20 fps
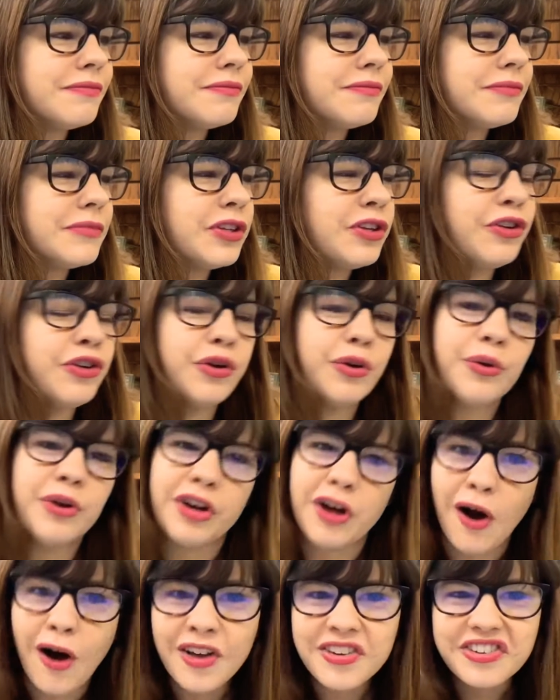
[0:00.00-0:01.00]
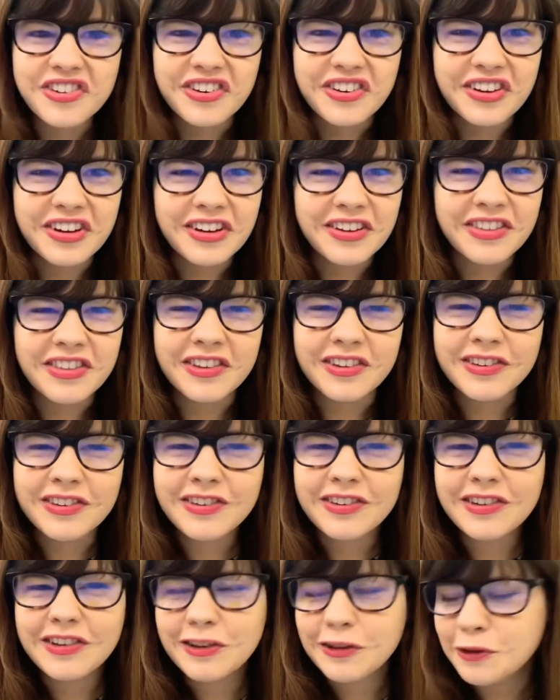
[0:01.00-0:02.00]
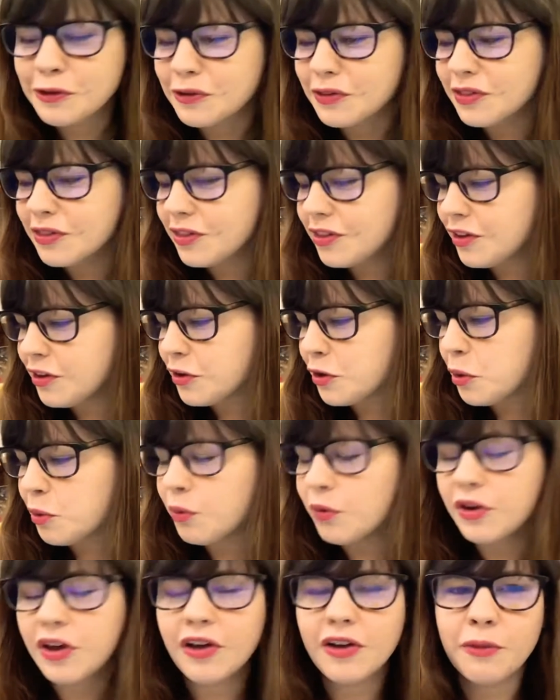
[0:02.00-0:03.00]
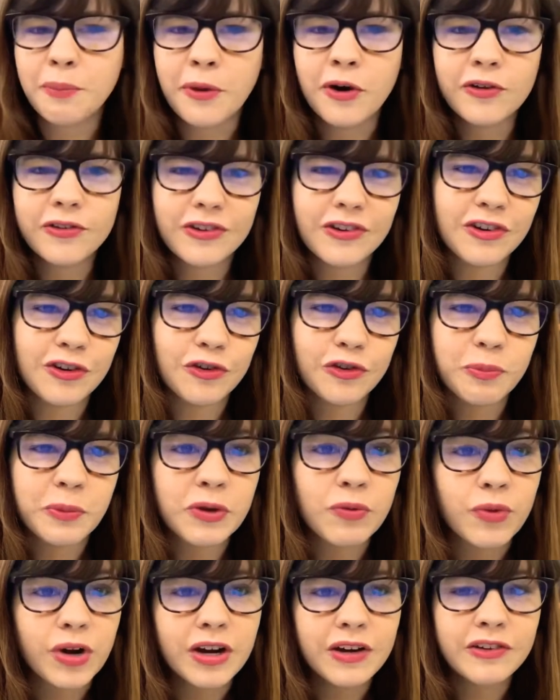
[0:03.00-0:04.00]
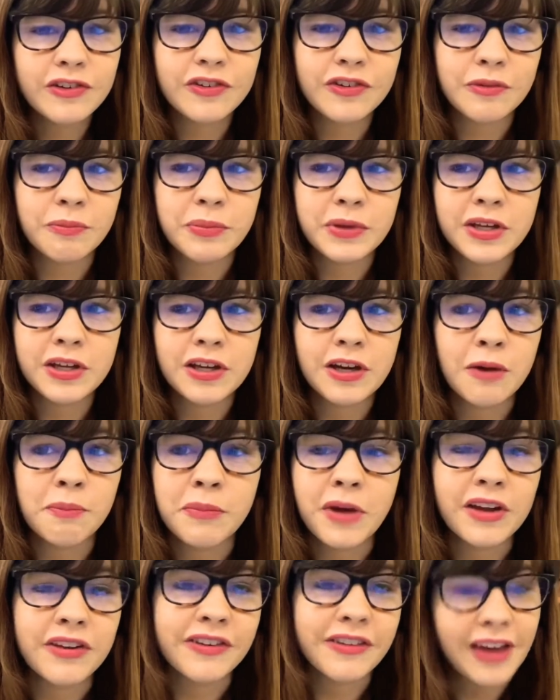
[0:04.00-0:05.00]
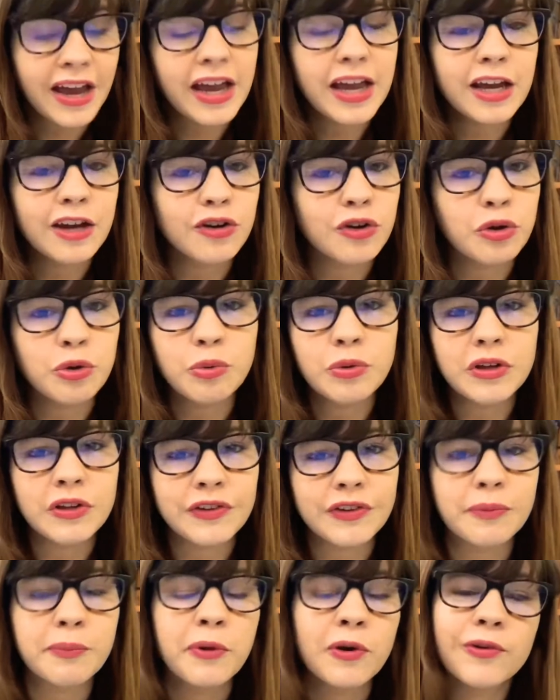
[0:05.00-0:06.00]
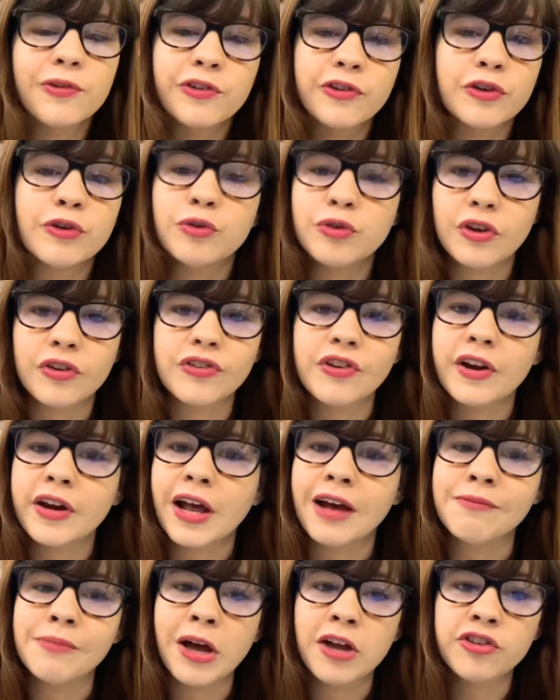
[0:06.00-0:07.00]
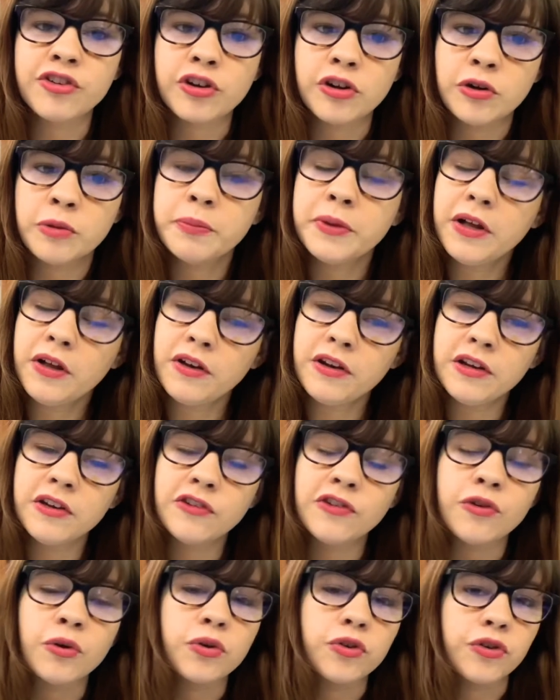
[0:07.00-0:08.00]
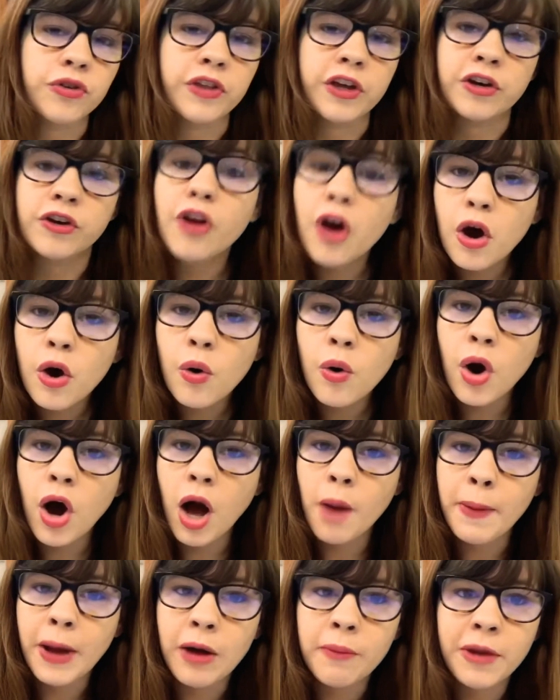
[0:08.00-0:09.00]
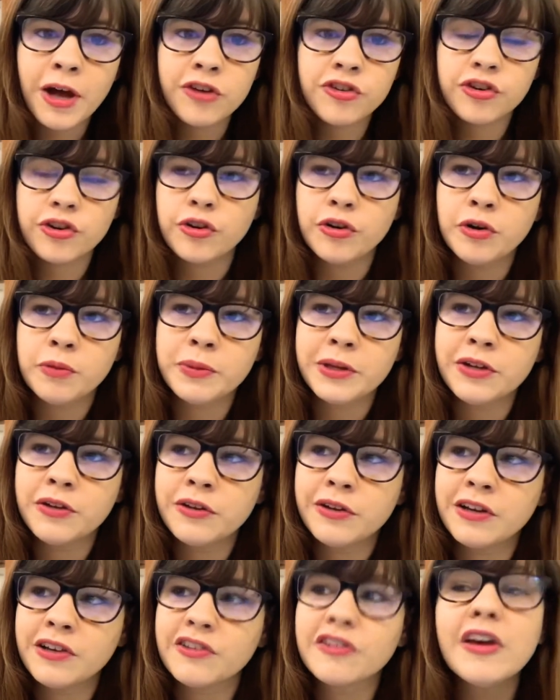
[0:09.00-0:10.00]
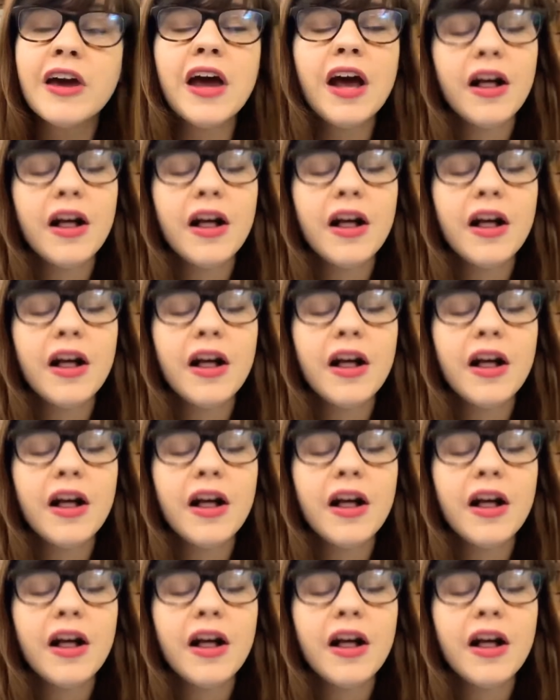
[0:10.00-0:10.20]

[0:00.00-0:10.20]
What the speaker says: curiosity, this, a person who's been raised to be a mundane, who is a person who does not have magical abilities, nor do they know about magical abilities.